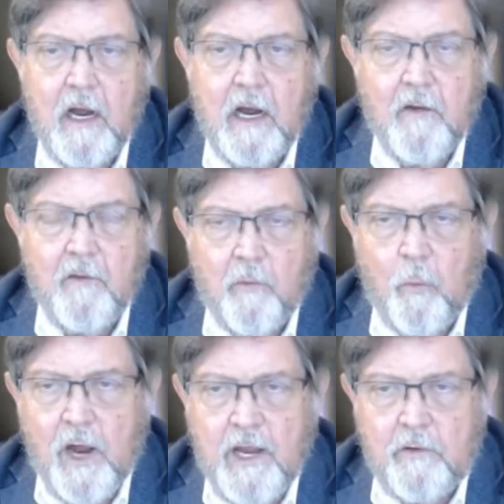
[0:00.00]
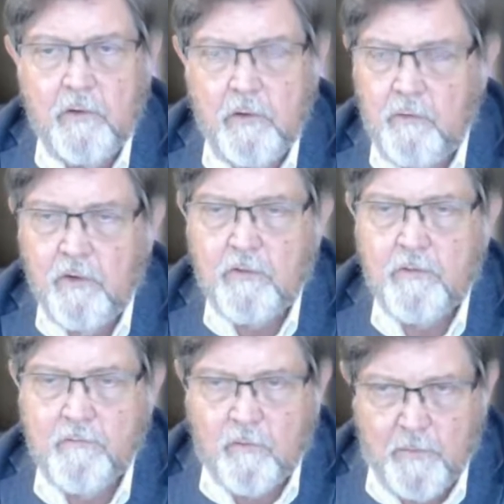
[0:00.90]
is a way to just
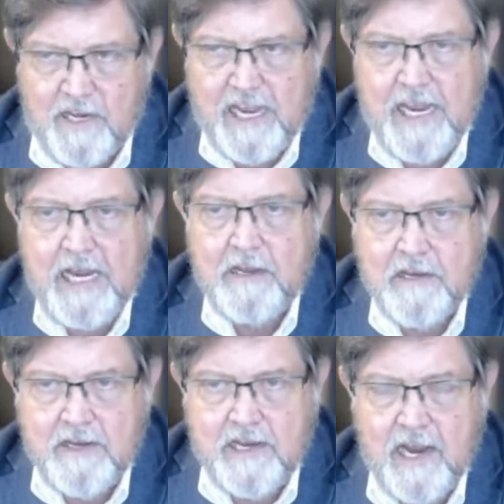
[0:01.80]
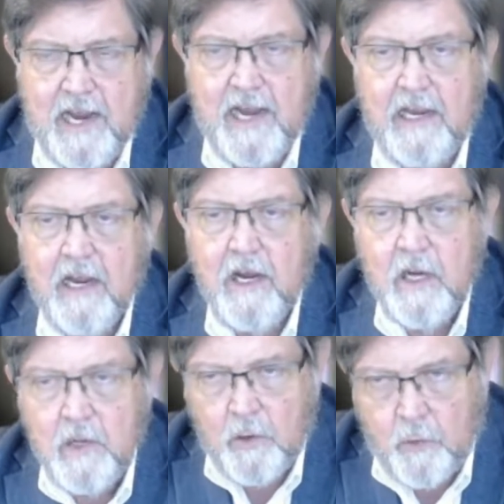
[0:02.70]
from day to day
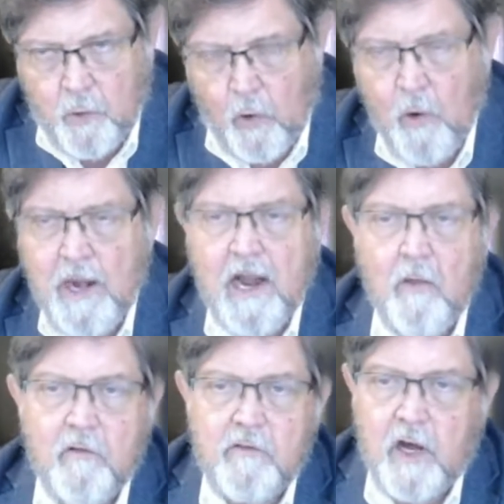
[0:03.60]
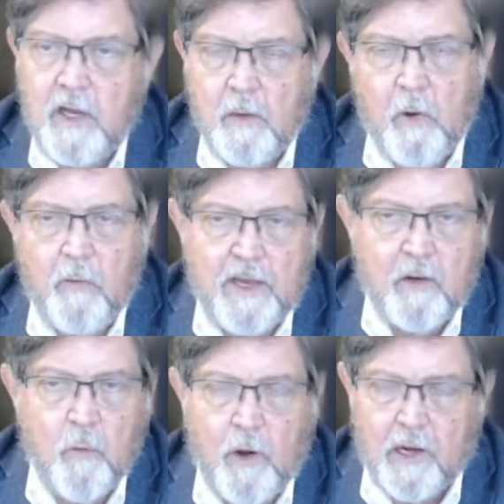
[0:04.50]
turn down the volume on the
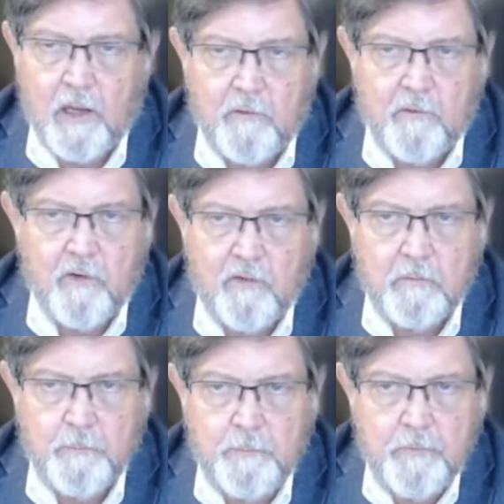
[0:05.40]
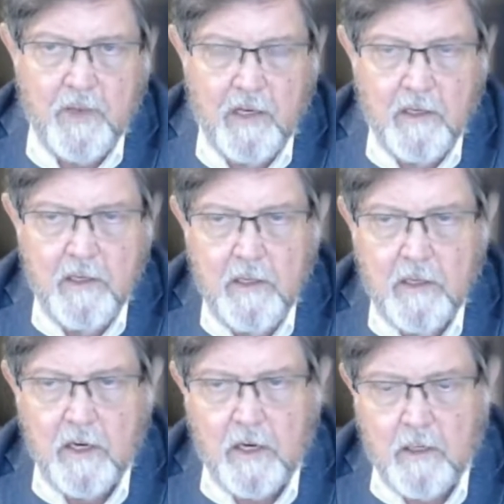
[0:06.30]
adrenaline system.
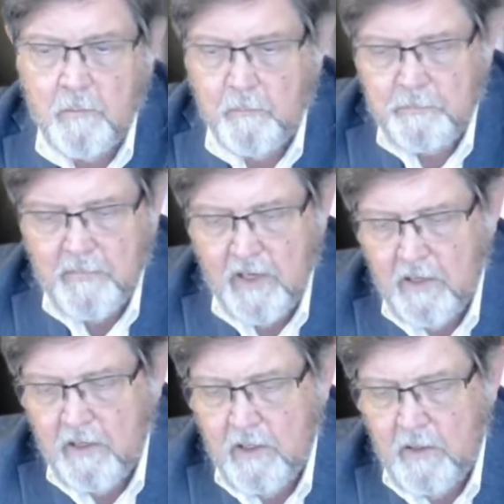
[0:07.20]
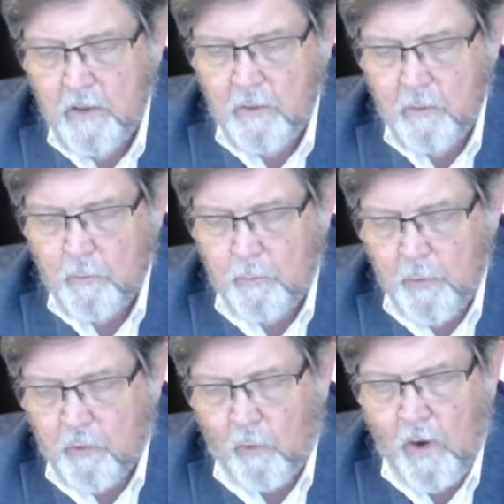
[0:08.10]
Um, You
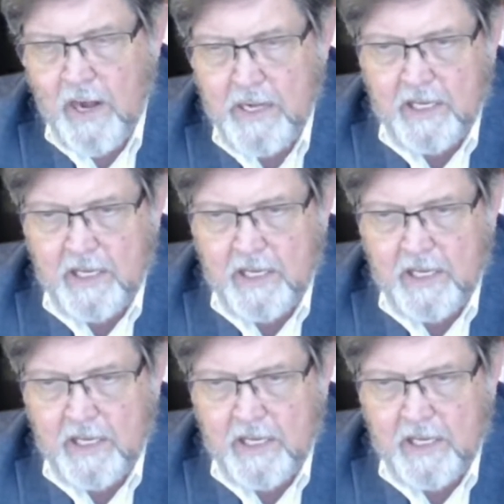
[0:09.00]
try and